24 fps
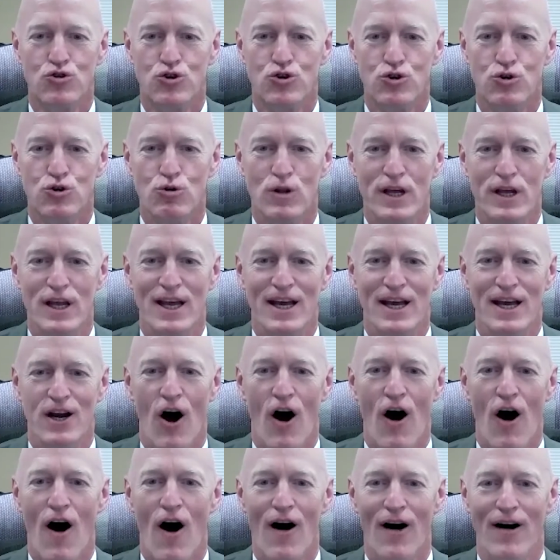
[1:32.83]
truly in
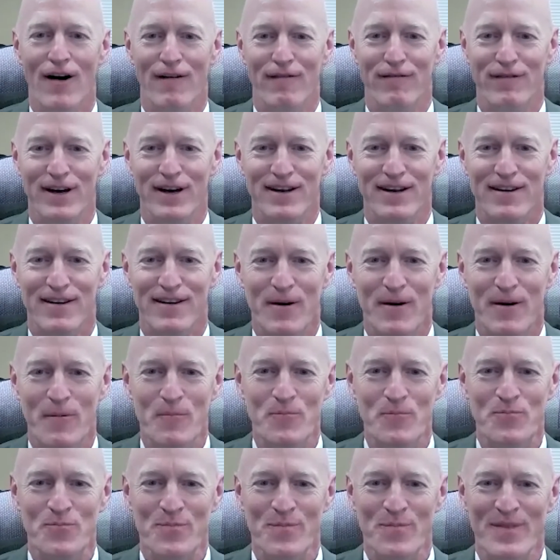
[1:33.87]
awe of it.
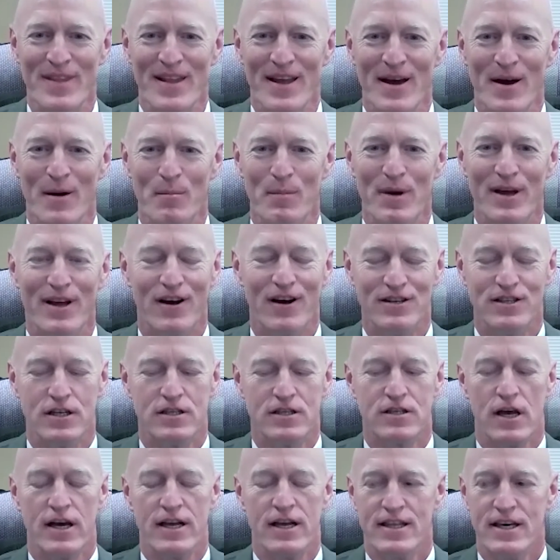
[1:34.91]
Because
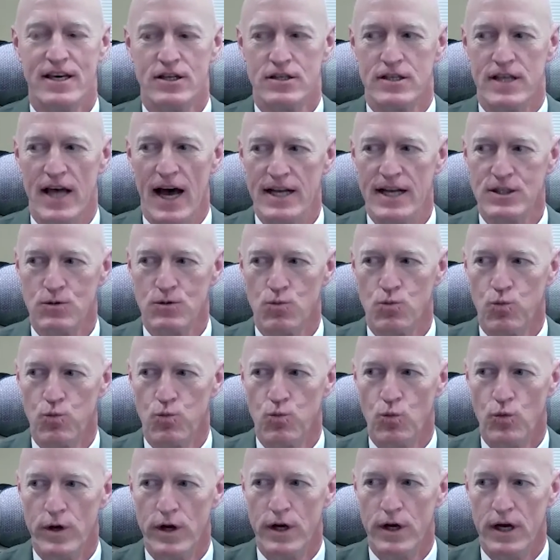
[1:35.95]
it's like this,
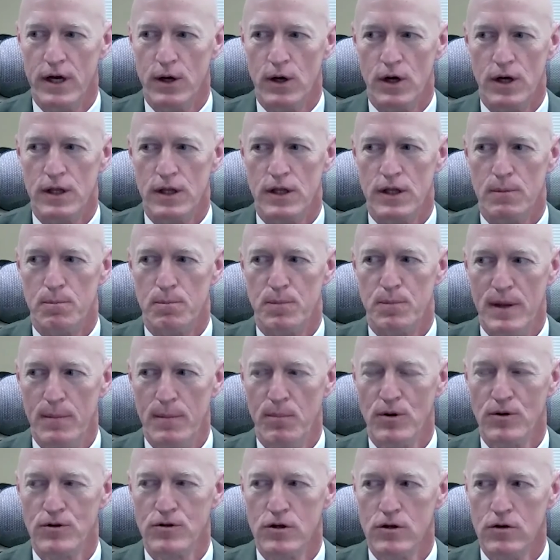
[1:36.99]
the
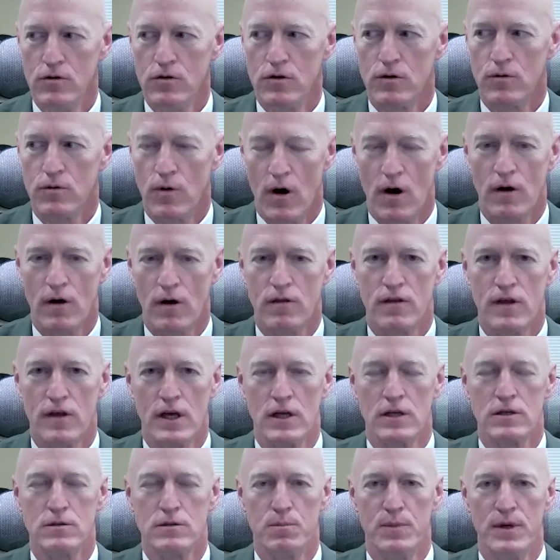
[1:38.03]
people do the wrong
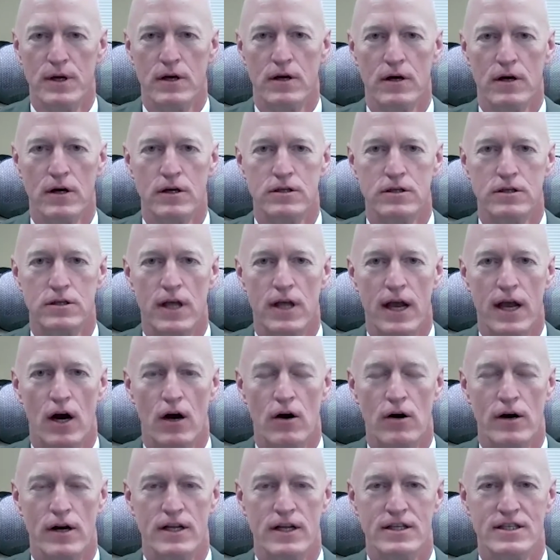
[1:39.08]
things because they
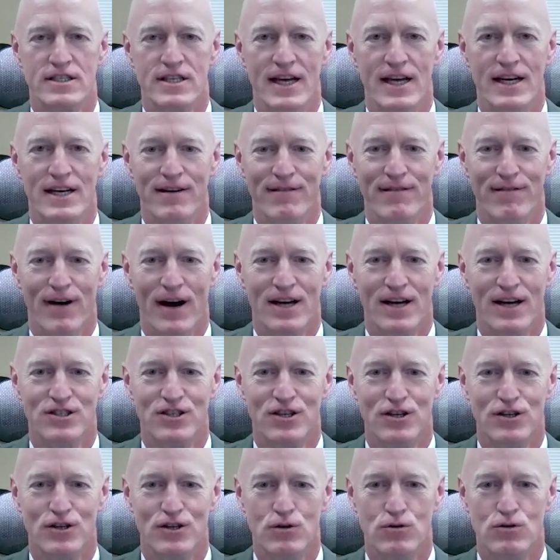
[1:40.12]
are incentivized
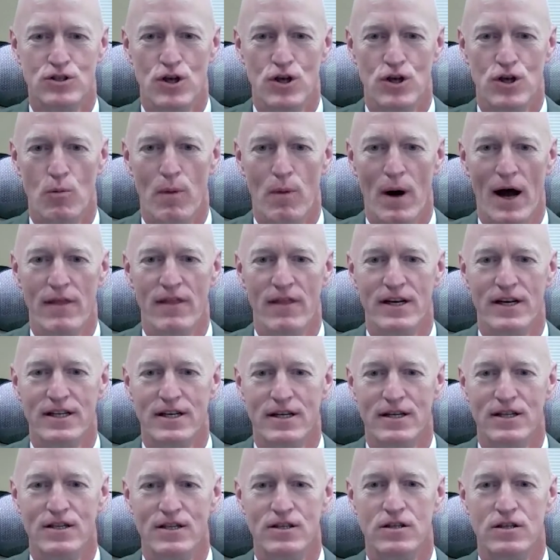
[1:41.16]
to do so by the
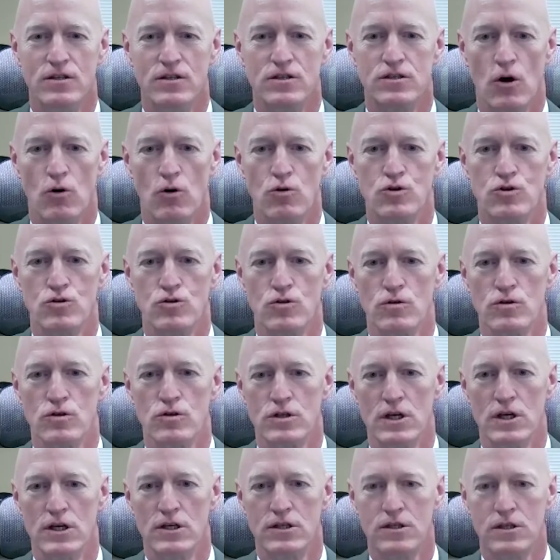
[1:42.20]
social
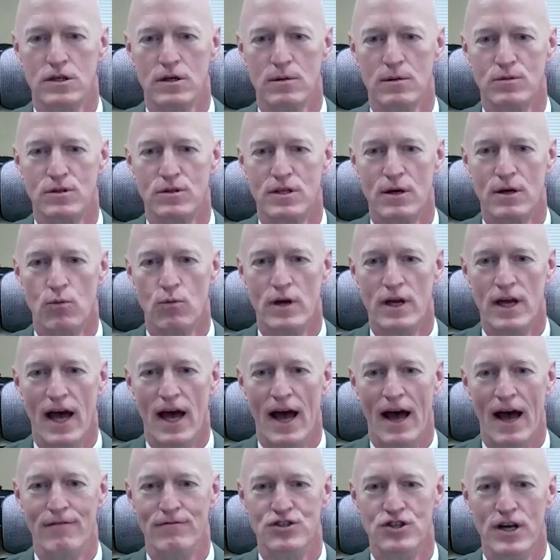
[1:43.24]
systems that we
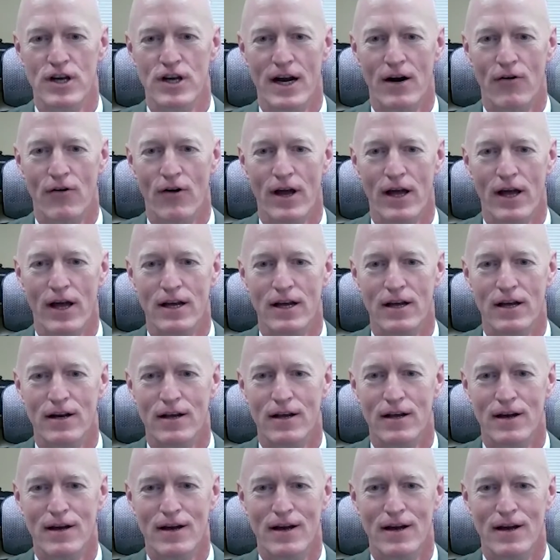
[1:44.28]
have generated.